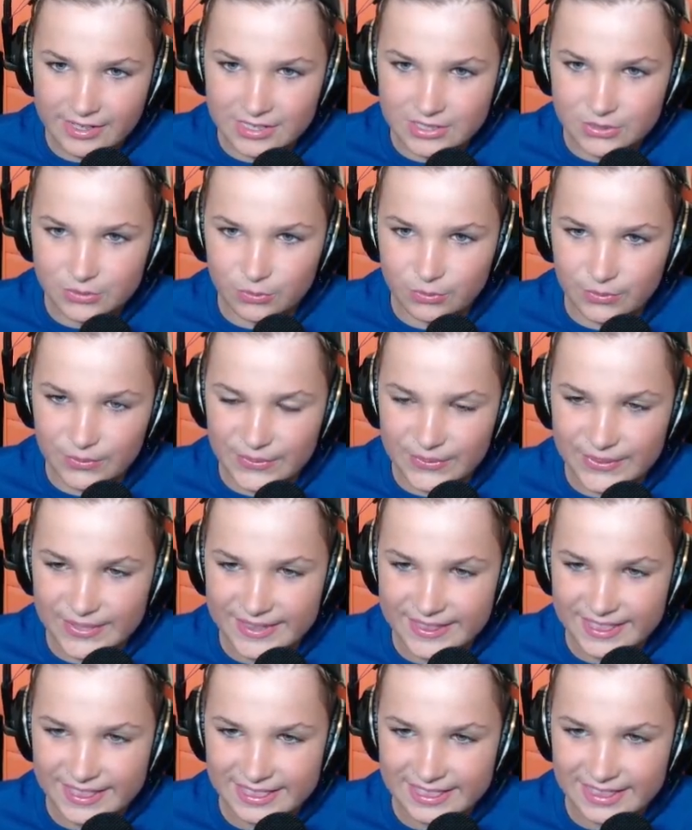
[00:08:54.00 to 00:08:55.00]
is
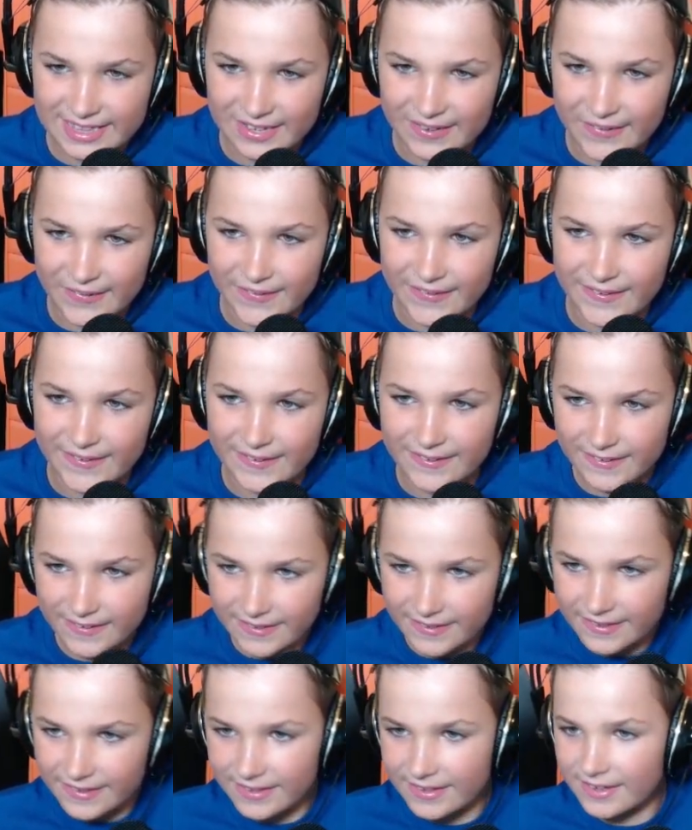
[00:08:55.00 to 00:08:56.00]

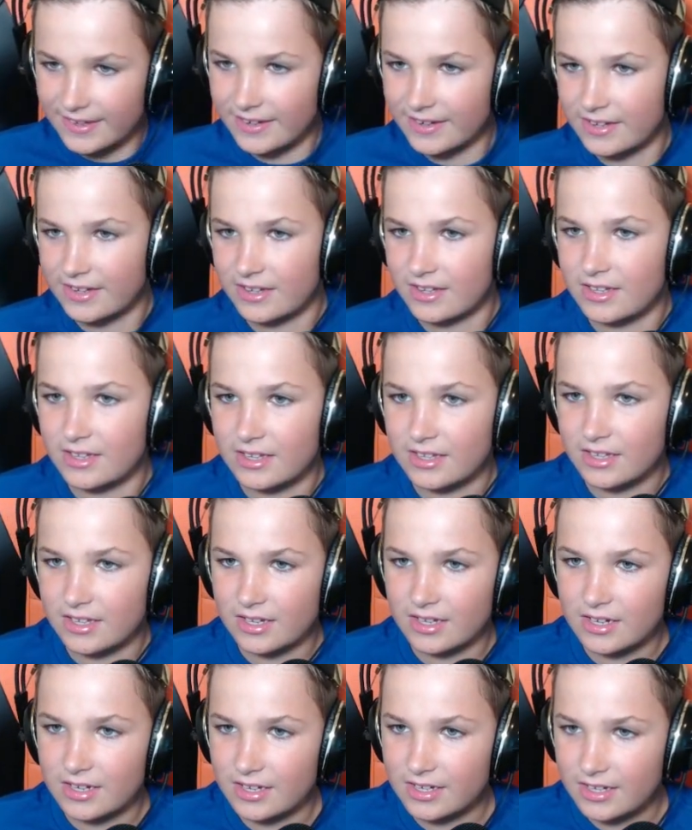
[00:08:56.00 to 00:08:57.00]

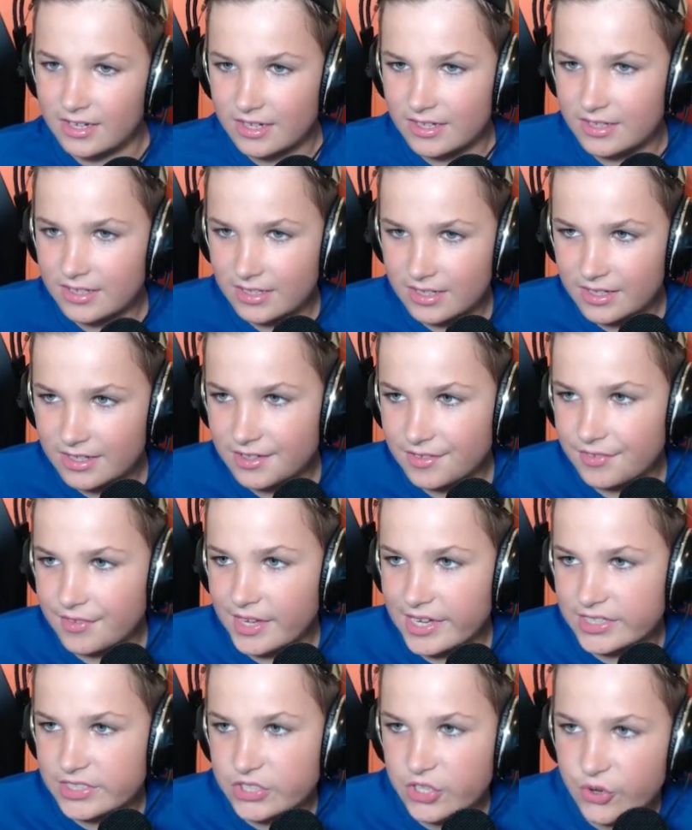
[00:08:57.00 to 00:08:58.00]
1,931 pounds.
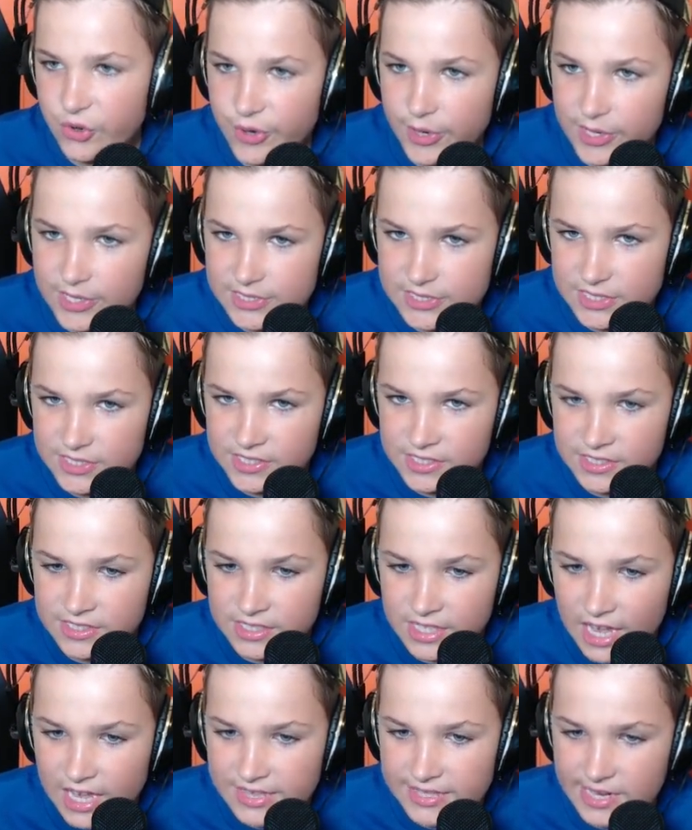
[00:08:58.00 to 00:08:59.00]
That's crazy.
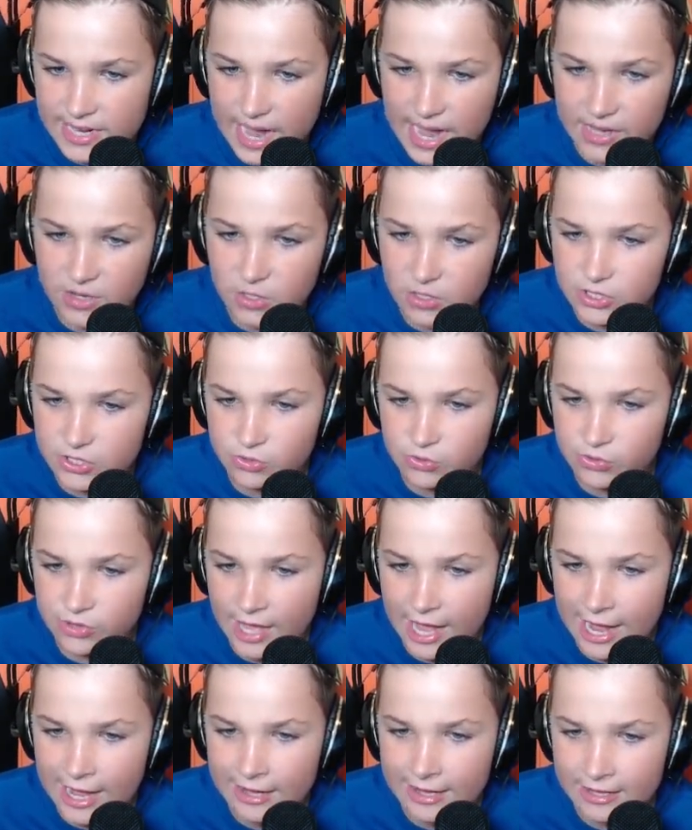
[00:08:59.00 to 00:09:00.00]
I think I could do
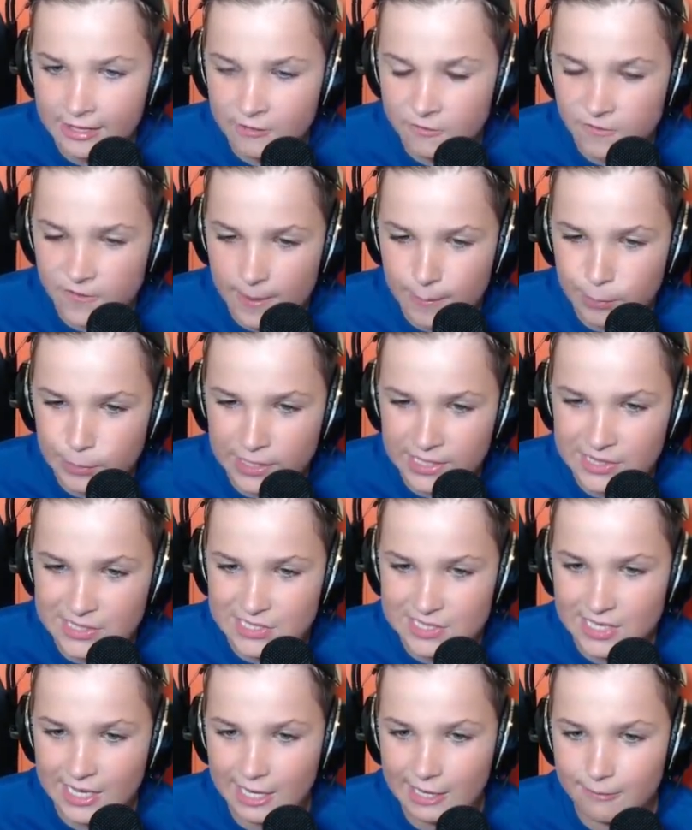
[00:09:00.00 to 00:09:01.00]
that if I played
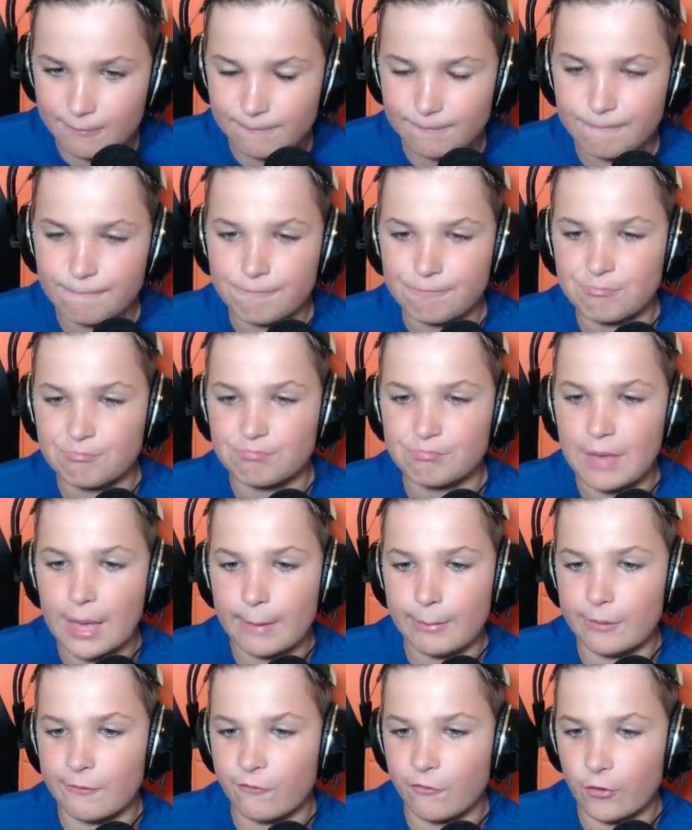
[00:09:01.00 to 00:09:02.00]
this game.
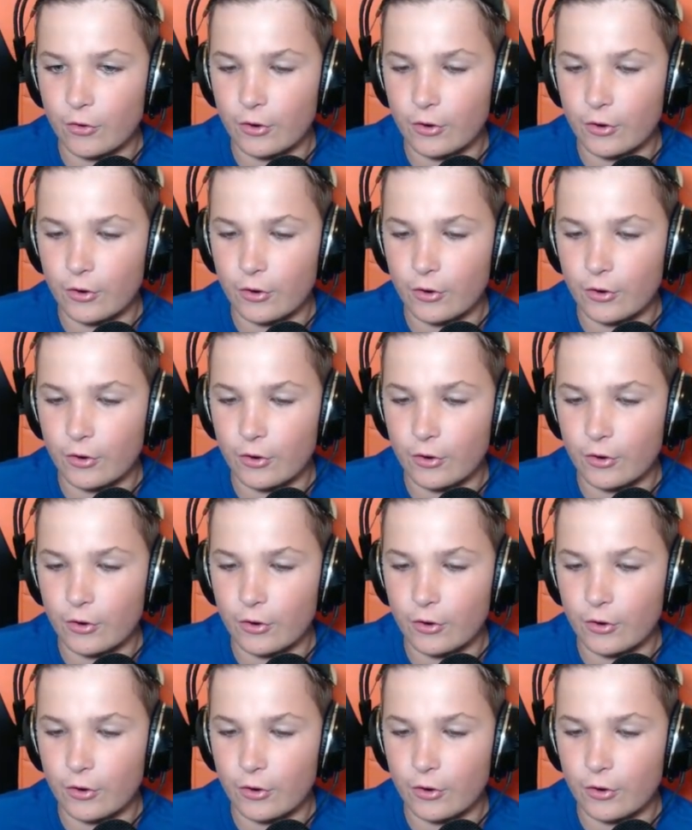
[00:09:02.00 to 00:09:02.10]
Maybe